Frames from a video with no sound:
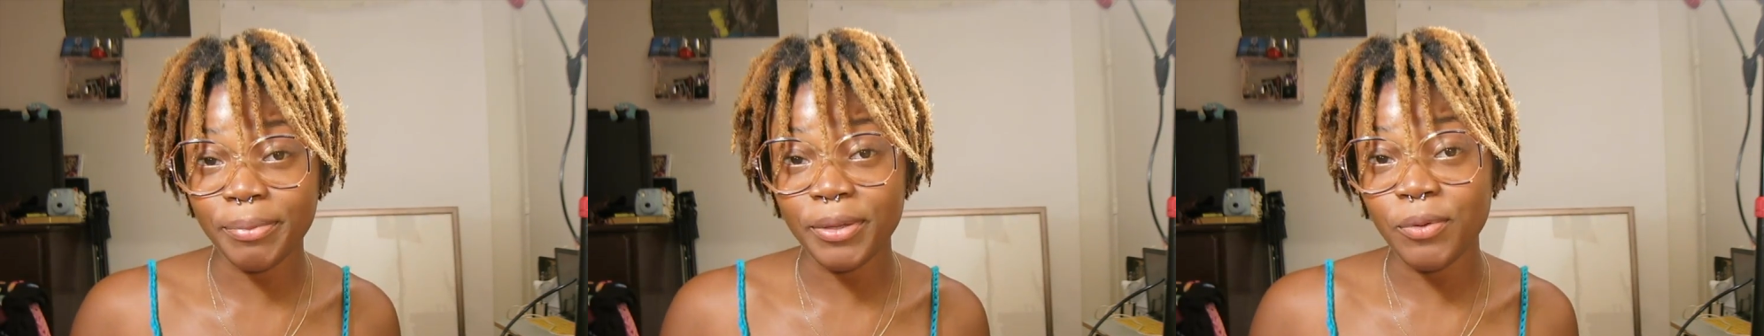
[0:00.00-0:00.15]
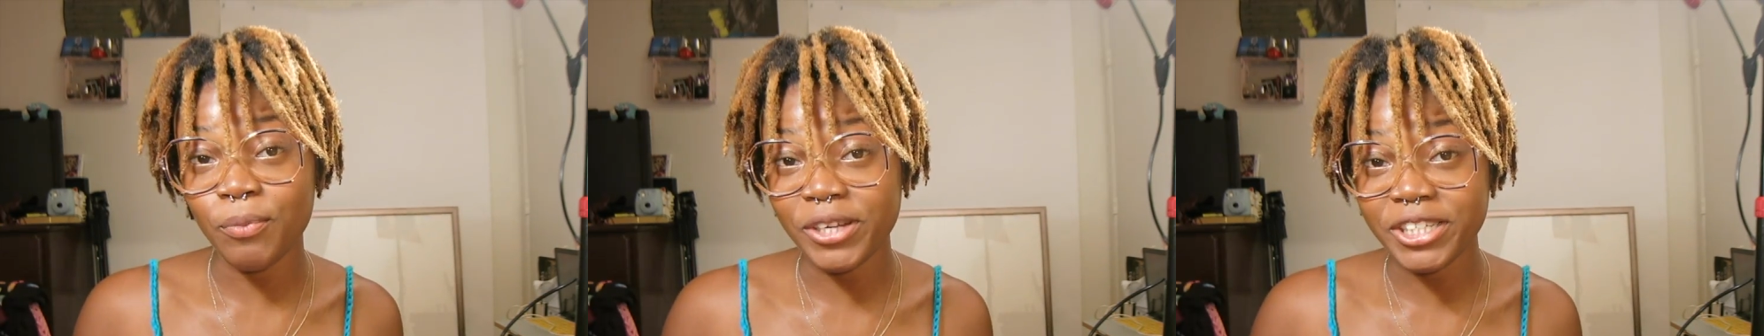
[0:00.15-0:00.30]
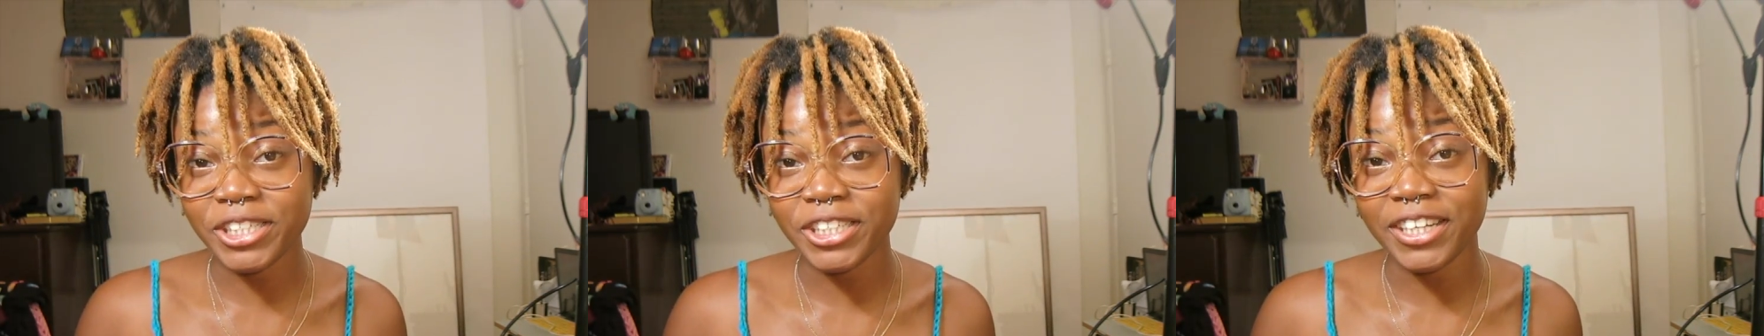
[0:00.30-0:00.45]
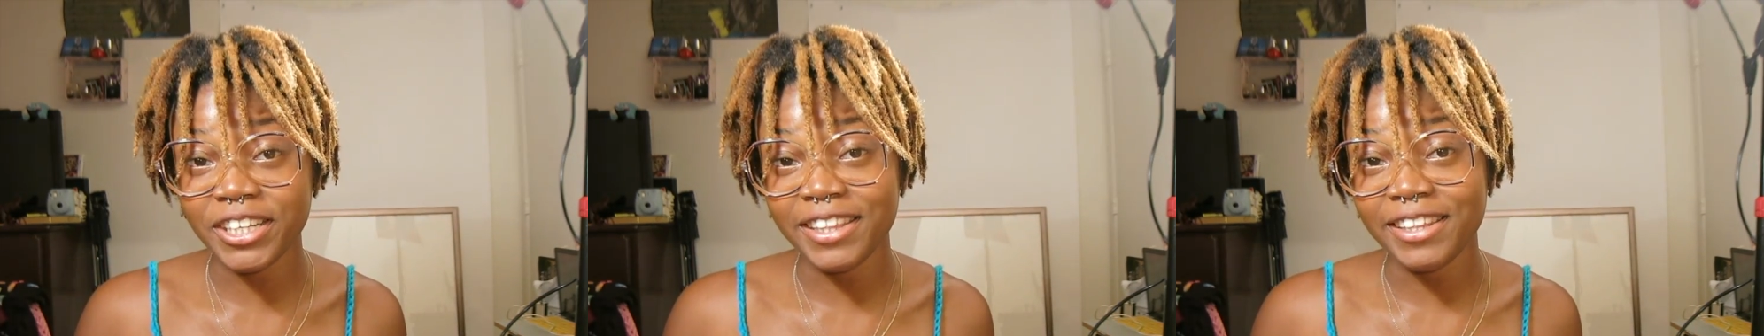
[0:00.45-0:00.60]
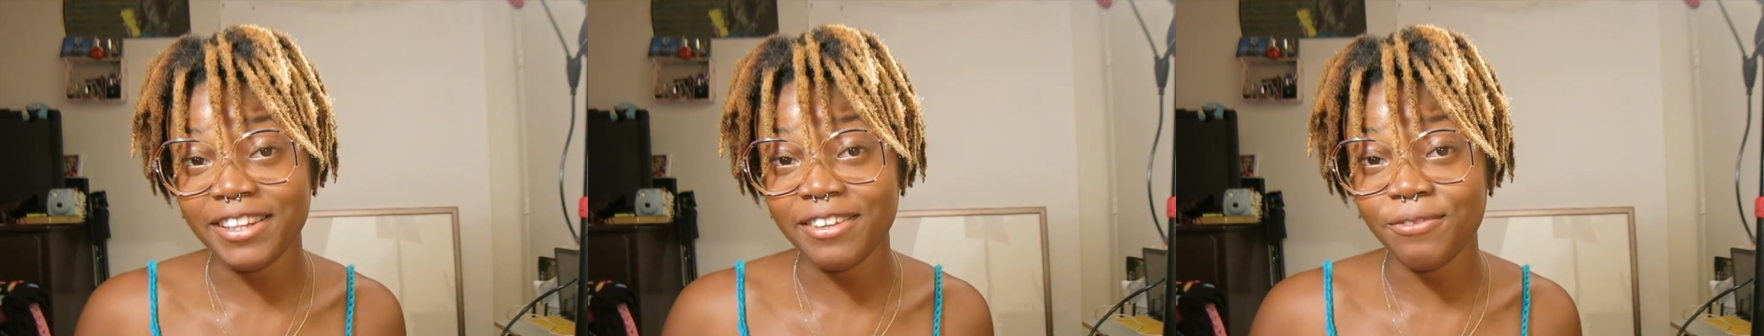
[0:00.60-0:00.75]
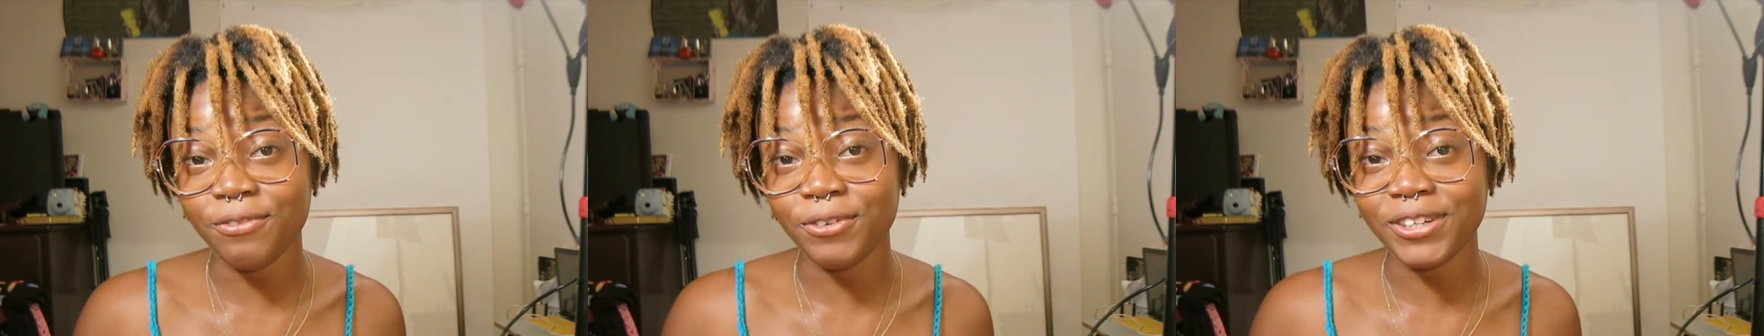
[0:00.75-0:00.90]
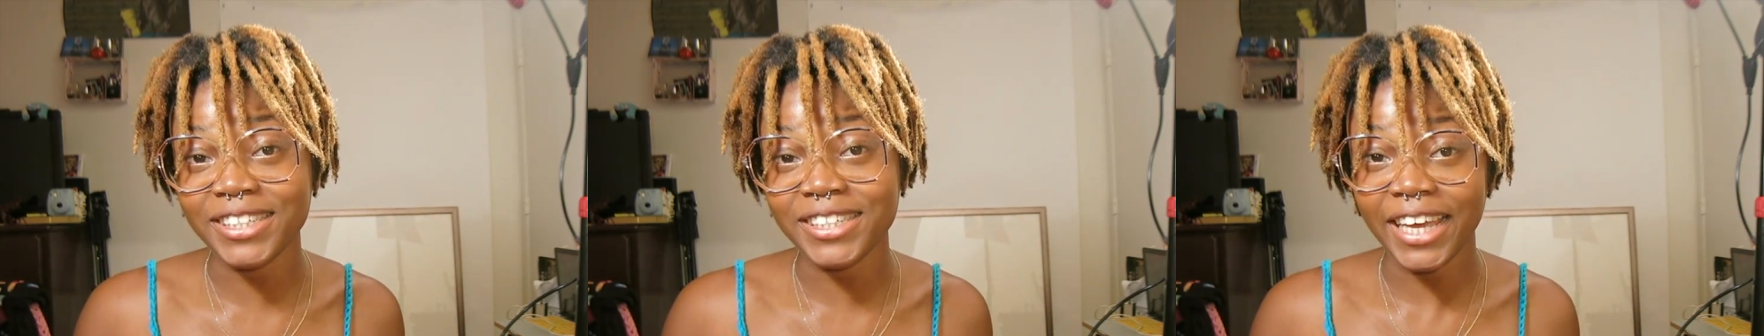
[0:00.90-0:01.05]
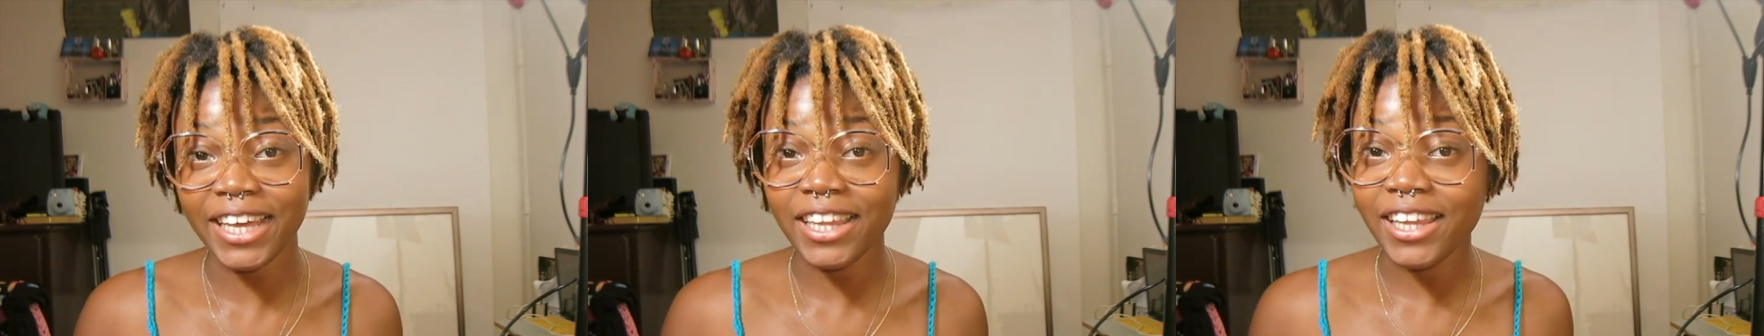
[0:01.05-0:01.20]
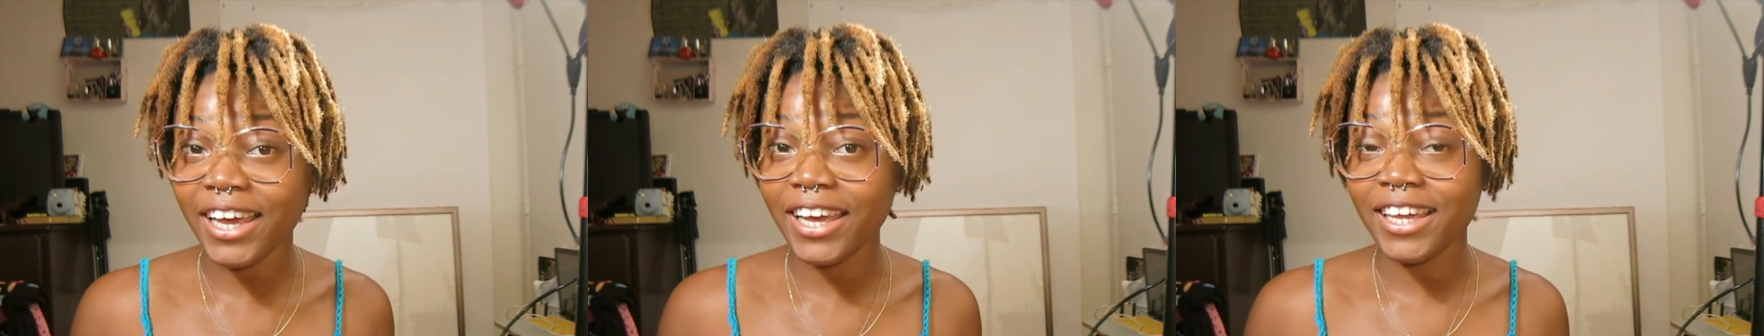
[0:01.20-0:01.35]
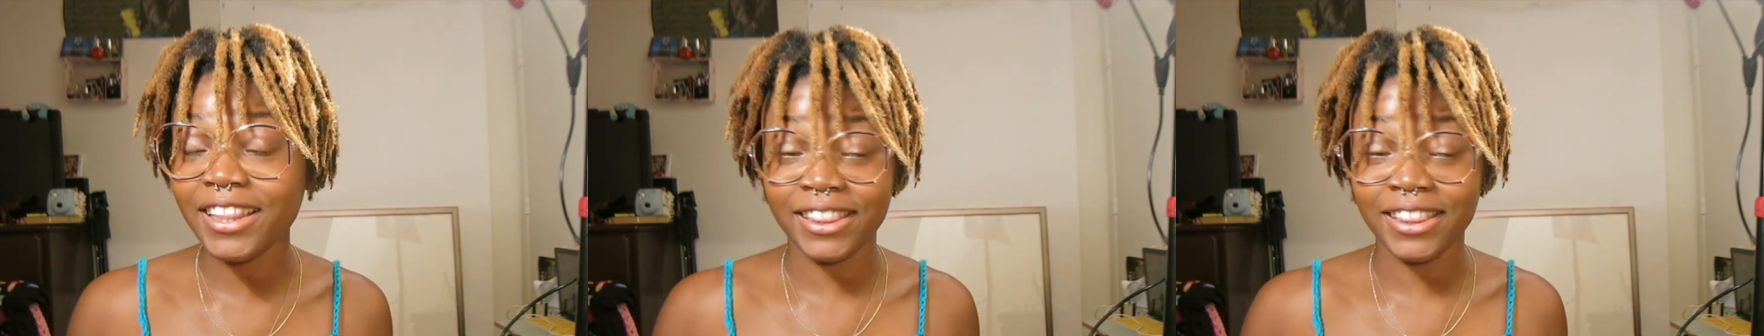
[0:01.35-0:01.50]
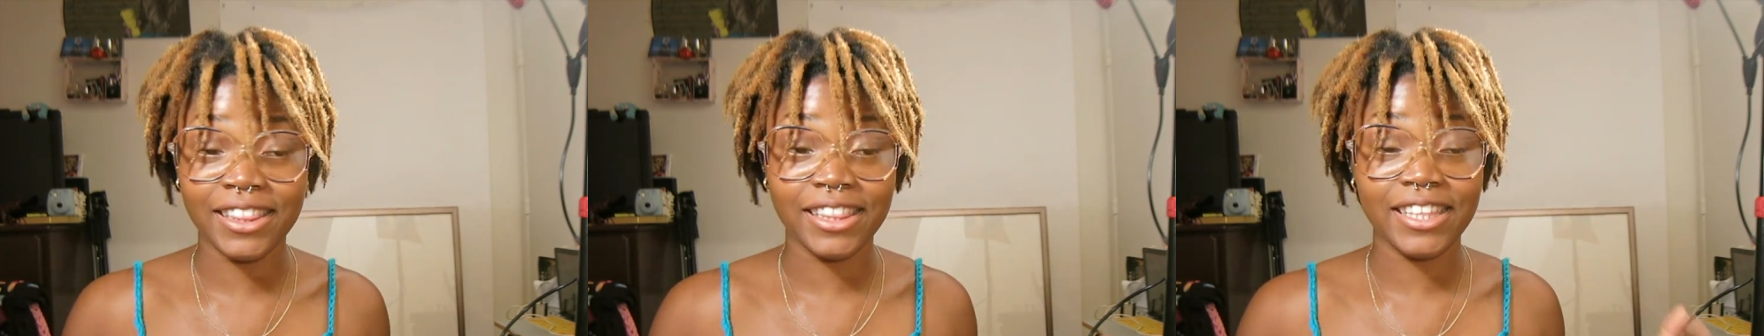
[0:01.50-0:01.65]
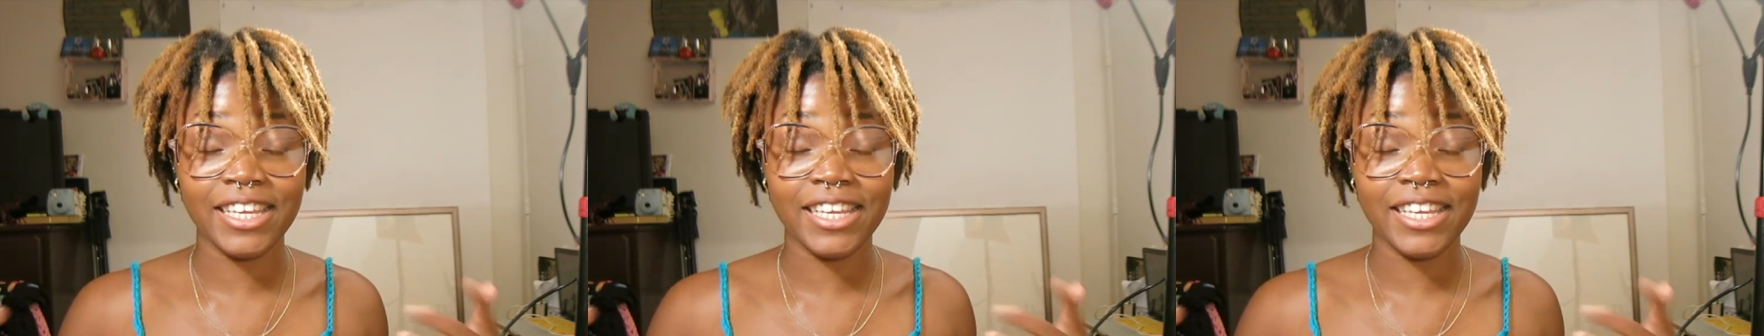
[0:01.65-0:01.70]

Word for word: be wishing for daylight.